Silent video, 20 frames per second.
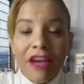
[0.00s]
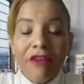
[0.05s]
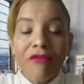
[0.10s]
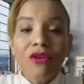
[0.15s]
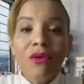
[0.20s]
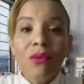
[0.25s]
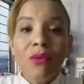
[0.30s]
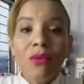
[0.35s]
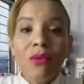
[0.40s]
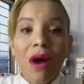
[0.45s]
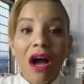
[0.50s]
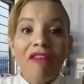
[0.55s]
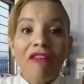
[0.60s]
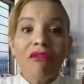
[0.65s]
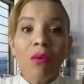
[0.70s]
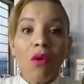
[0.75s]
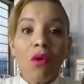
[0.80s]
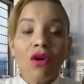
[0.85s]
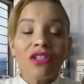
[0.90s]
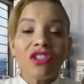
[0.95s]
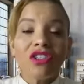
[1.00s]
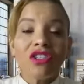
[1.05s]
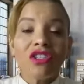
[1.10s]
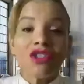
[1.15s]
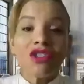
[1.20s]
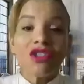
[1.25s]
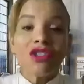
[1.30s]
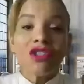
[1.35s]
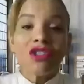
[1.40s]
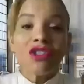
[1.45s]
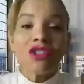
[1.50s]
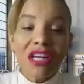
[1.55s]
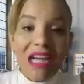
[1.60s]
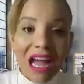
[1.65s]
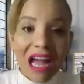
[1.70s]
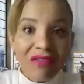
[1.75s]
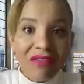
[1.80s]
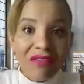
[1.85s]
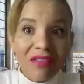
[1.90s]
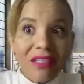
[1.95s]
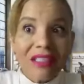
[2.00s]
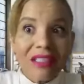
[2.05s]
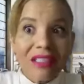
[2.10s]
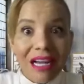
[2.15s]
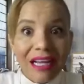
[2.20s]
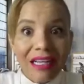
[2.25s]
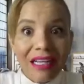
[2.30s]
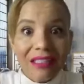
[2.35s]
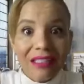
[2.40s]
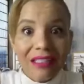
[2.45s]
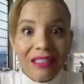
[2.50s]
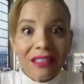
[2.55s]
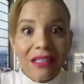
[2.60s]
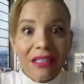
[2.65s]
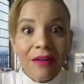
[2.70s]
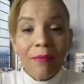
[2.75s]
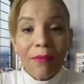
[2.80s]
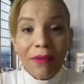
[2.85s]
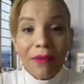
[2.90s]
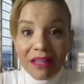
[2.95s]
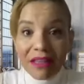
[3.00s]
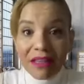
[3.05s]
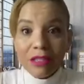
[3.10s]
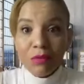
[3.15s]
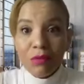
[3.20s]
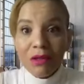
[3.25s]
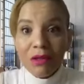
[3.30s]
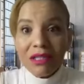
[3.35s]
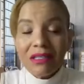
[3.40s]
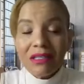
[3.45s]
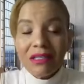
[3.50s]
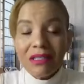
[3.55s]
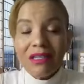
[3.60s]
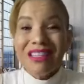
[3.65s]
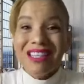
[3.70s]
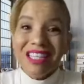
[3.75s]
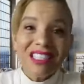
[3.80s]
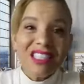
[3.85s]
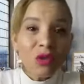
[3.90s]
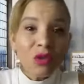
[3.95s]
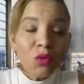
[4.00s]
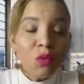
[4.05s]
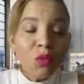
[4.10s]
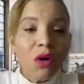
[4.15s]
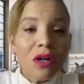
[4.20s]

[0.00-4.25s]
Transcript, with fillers: If you ever want to really have success in this business, this is